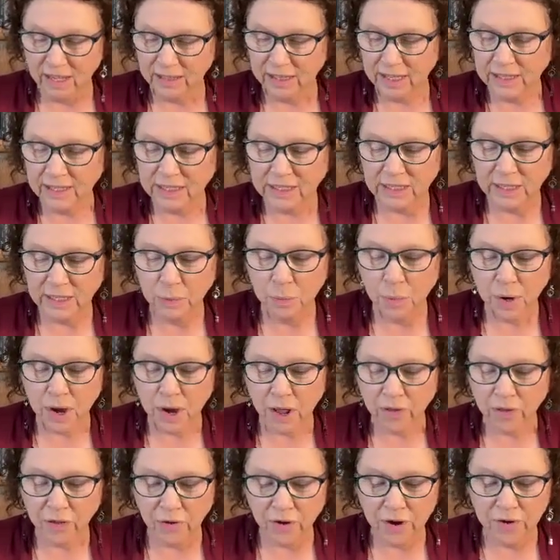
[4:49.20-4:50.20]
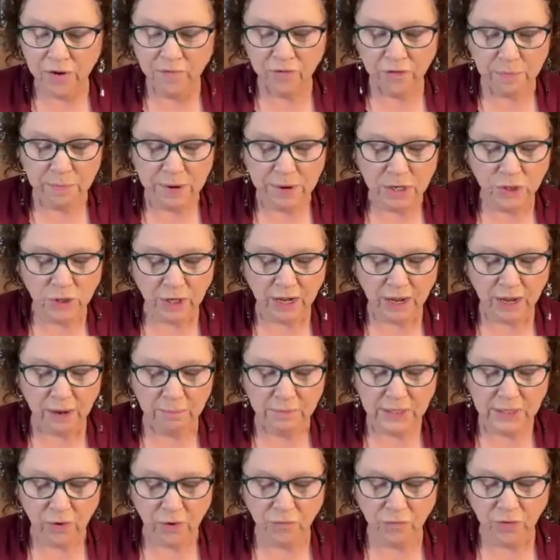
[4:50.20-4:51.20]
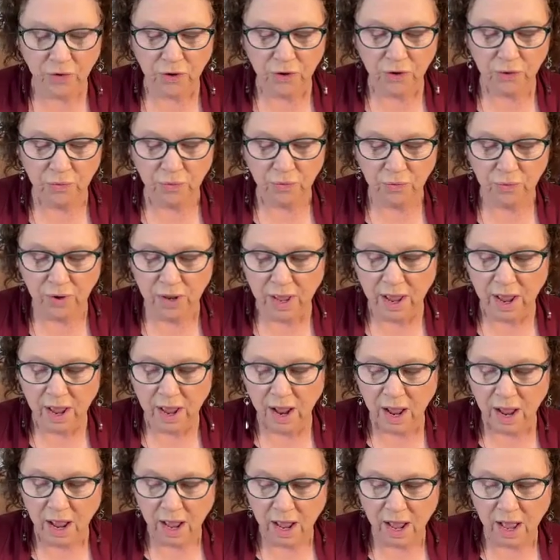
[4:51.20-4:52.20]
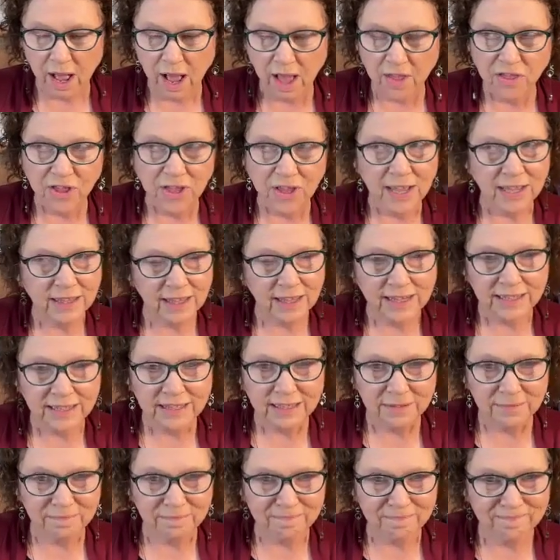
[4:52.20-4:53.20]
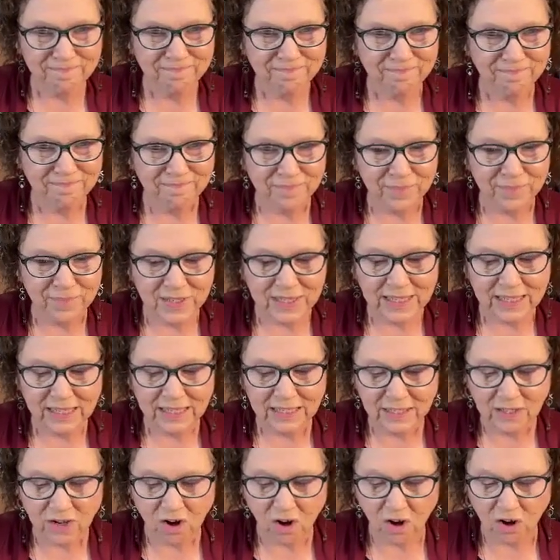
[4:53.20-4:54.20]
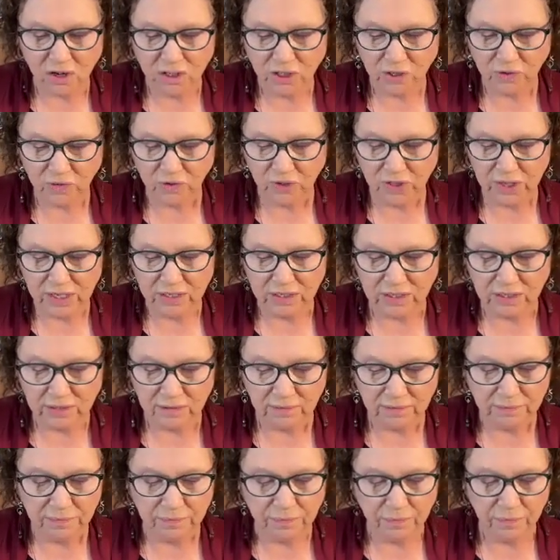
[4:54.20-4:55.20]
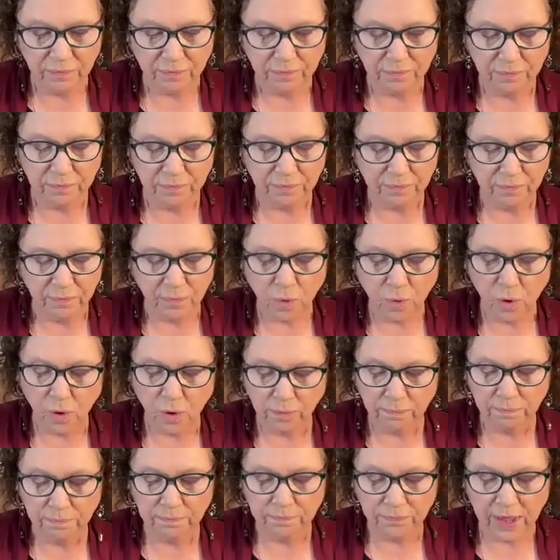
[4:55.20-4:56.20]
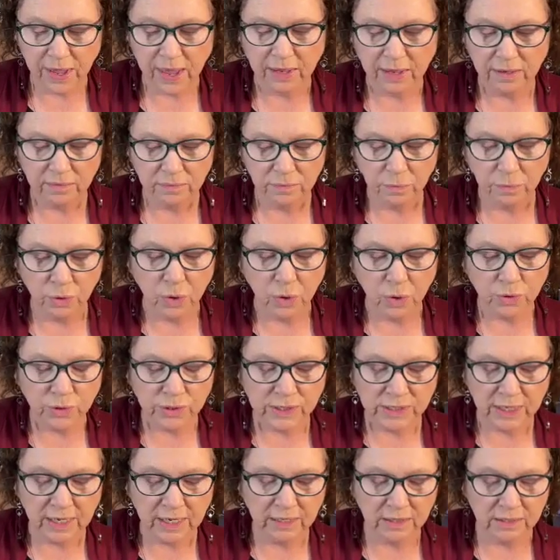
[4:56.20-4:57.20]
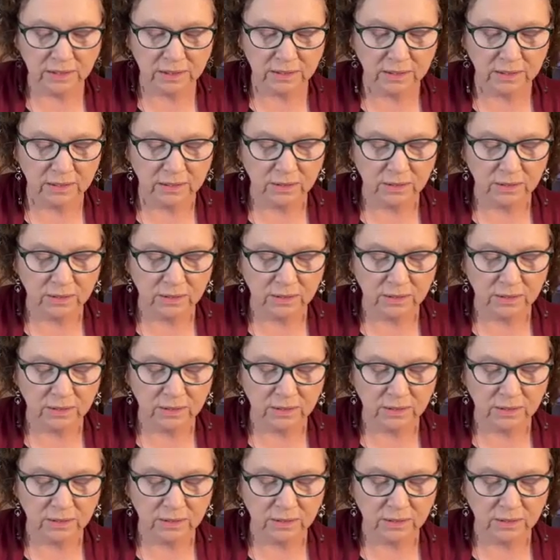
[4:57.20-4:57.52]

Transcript: Let's see what other information comes out for you. I think I'd like 6 cards for this. Or yeah, we'll go 6.